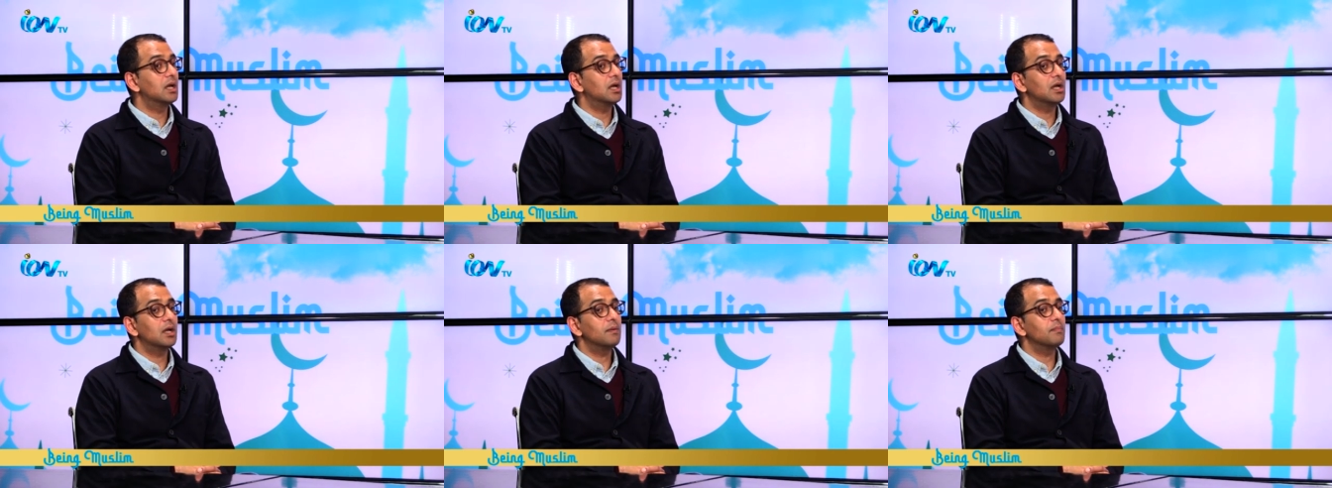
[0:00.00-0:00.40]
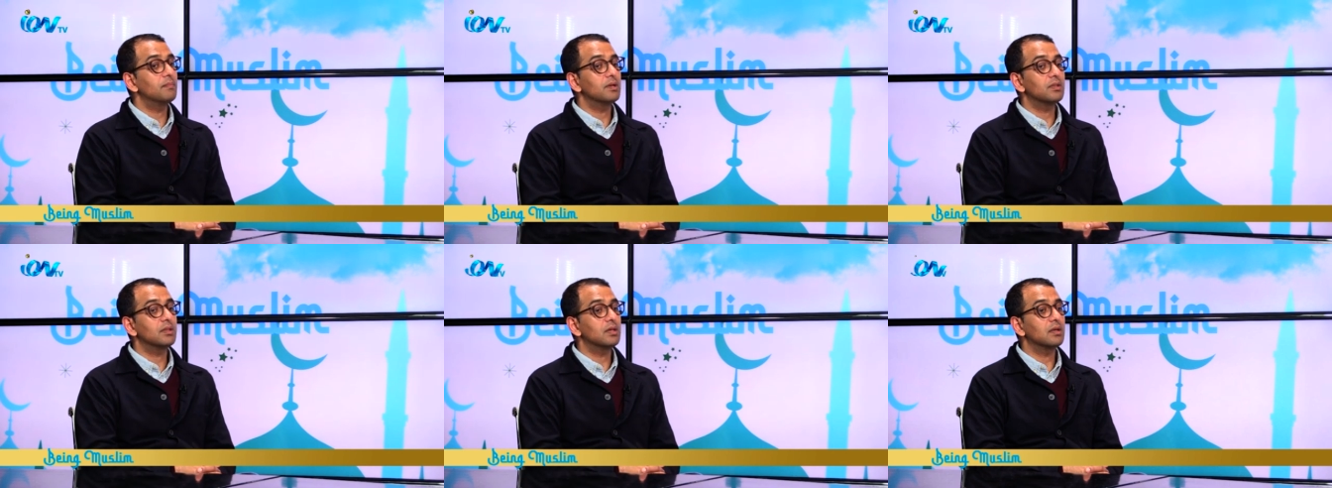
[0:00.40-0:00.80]

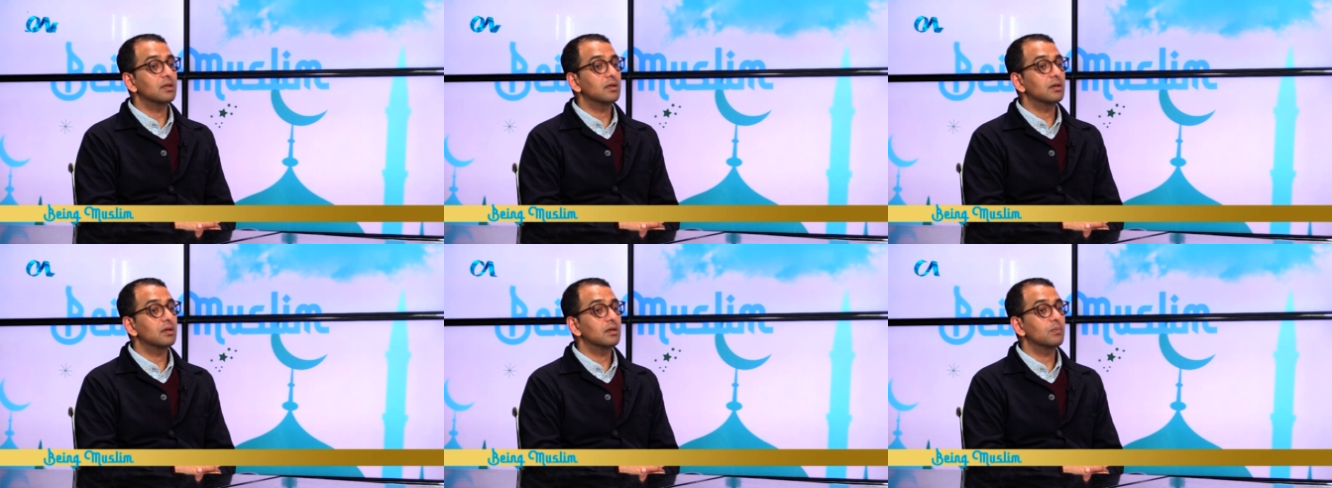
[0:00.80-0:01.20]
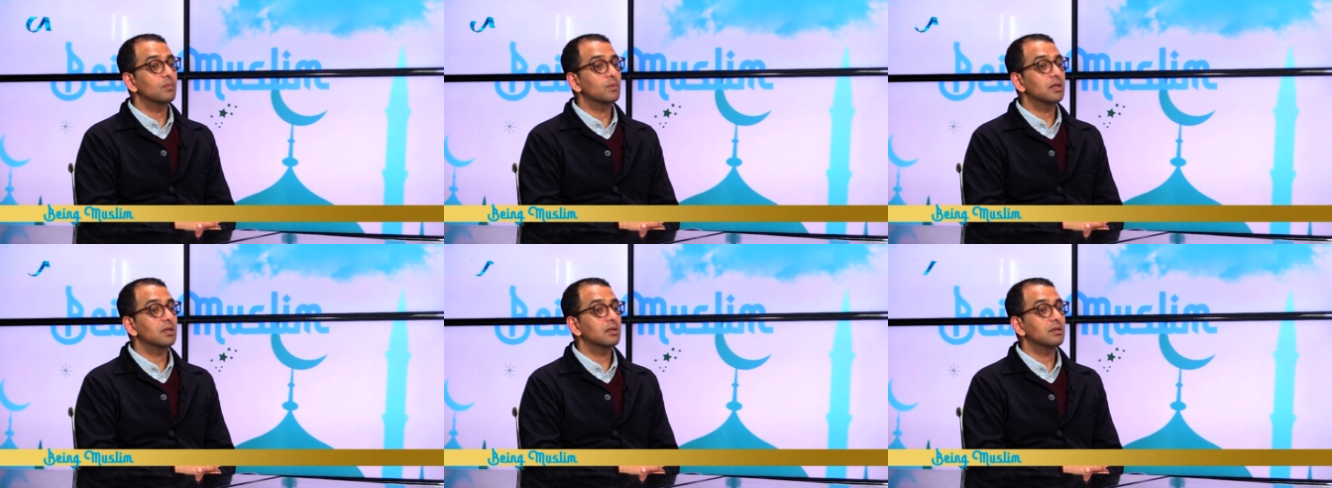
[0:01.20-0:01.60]
I think
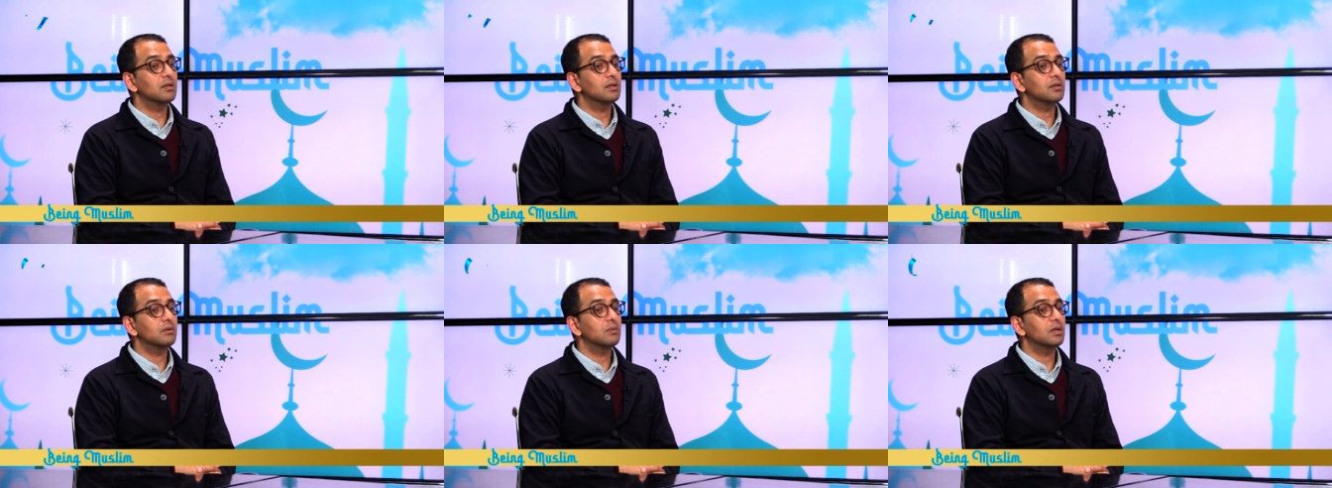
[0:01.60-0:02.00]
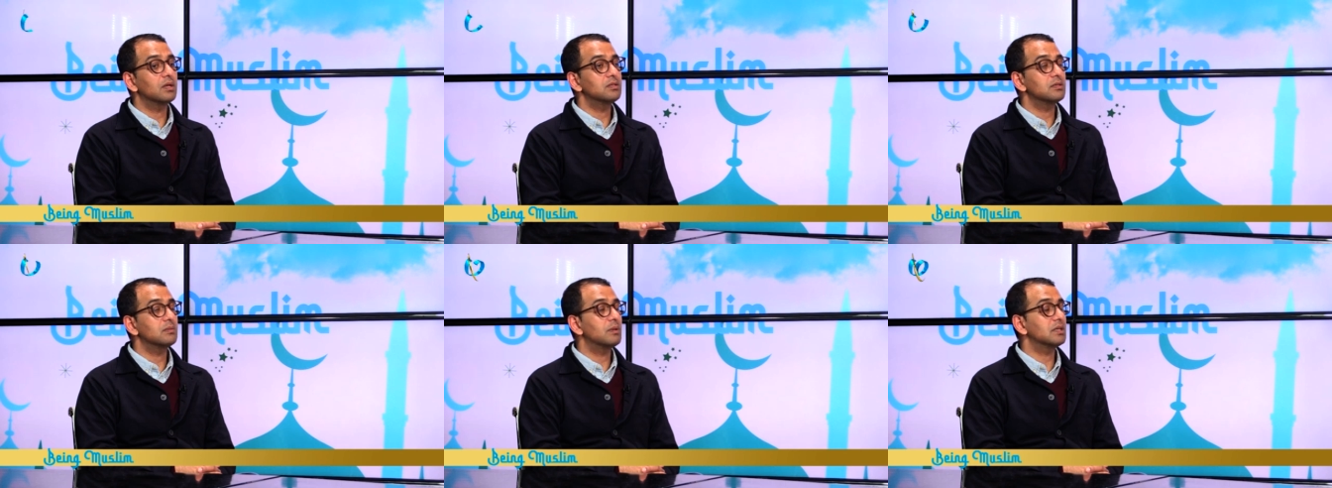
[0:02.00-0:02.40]
we can
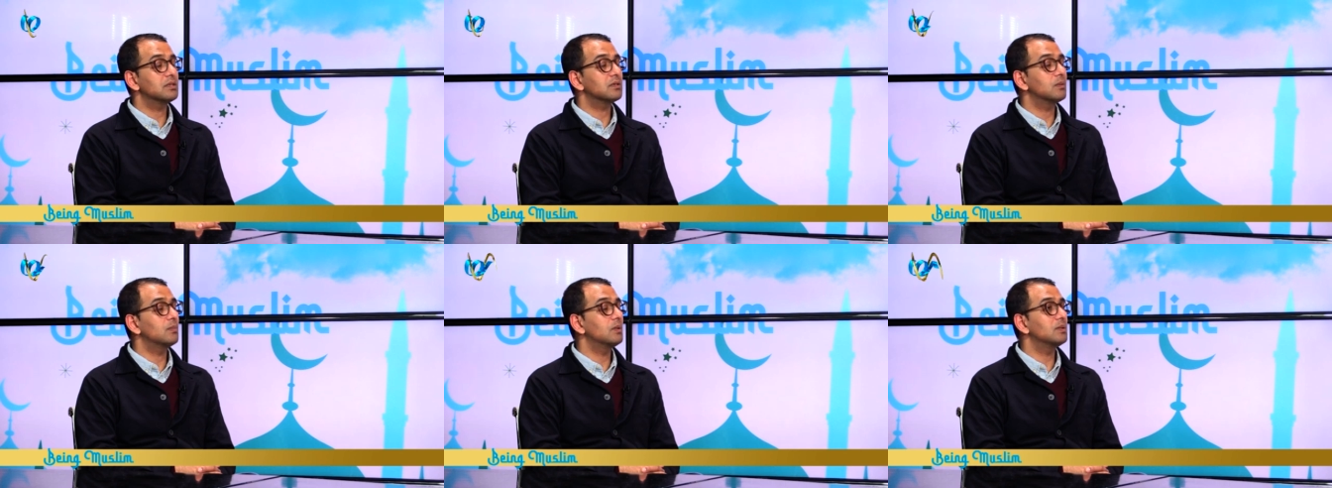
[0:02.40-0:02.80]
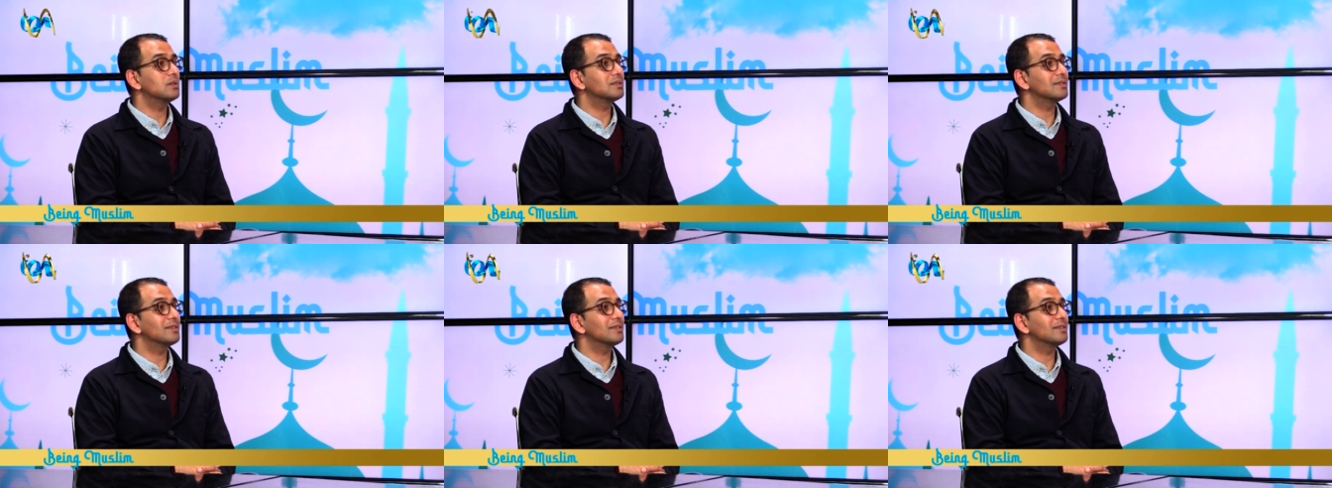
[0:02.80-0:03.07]
create a better community.